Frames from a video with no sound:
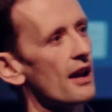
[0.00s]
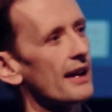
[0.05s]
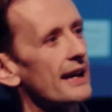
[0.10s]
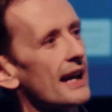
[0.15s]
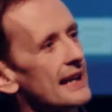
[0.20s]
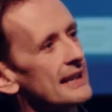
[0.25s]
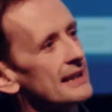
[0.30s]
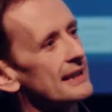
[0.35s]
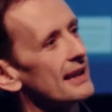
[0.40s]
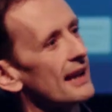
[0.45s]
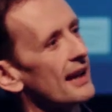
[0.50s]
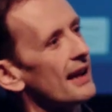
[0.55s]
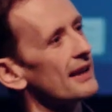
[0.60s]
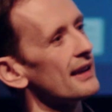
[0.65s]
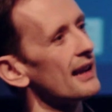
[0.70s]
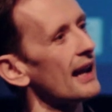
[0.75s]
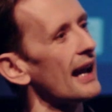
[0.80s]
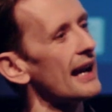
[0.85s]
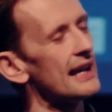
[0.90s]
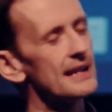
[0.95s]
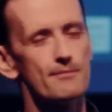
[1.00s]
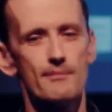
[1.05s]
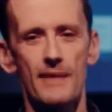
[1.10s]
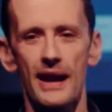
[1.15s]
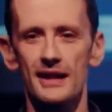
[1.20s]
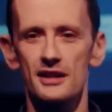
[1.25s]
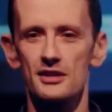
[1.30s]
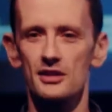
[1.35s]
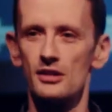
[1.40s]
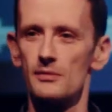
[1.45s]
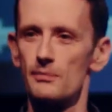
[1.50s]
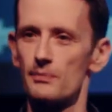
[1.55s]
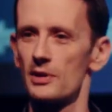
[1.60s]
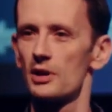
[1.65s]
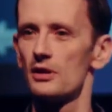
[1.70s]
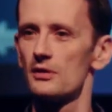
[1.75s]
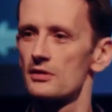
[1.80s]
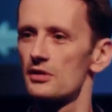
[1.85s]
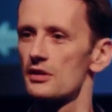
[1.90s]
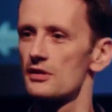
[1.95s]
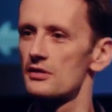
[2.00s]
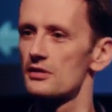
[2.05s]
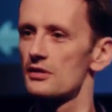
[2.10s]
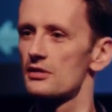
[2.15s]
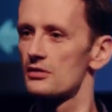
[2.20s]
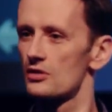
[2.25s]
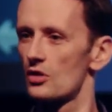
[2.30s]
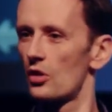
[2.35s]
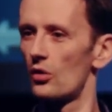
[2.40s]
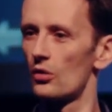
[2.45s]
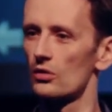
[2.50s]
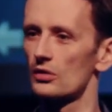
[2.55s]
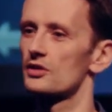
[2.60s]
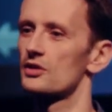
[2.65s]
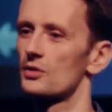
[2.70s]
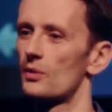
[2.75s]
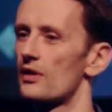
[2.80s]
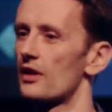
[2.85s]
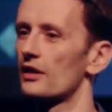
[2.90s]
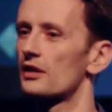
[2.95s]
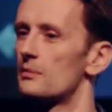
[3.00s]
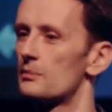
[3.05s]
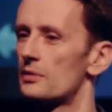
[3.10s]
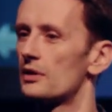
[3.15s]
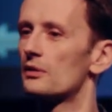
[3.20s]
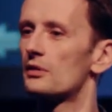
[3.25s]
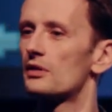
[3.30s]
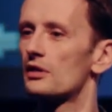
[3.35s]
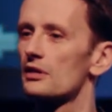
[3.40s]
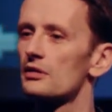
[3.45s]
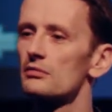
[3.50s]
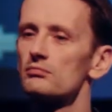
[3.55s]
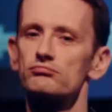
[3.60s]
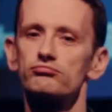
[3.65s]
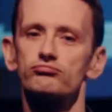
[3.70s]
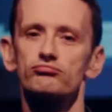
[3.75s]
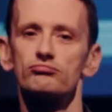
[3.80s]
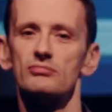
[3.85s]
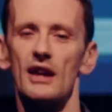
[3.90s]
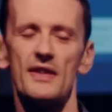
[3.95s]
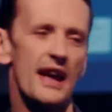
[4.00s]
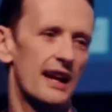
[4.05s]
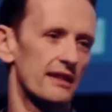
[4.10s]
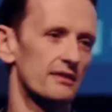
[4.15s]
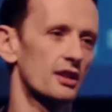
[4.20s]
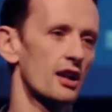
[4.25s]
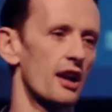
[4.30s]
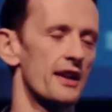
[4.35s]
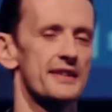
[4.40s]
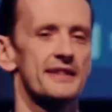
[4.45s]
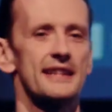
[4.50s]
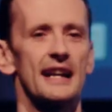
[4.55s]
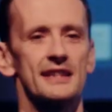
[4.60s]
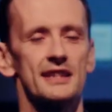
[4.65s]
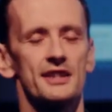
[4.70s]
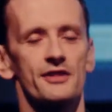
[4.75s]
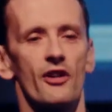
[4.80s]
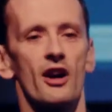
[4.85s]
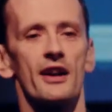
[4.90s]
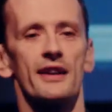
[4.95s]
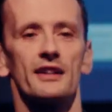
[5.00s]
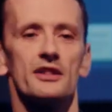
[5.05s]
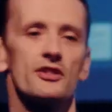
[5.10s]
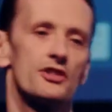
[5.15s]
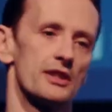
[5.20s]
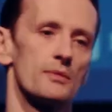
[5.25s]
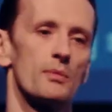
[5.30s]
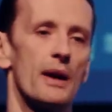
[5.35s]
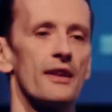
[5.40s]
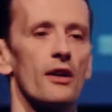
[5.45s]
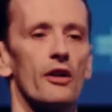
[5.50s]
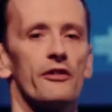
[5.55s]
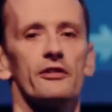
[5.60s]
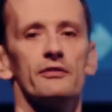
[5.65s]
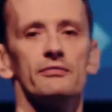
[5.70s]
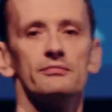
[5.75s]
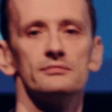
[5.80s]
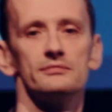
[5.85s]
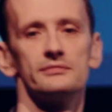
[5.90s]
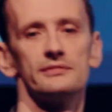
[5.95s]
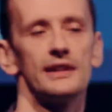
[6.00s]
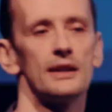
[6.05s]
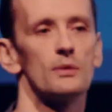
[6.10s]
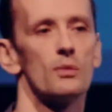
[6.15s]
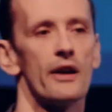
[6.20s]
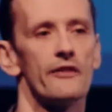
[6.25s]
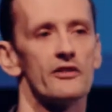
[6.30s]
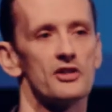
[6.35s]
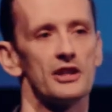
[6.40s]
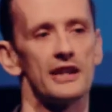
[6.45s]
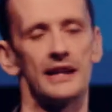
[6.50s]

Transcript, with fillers: like it, it makes computers talk to other computers. And that kind of satisfied her, and she went off and did whatever she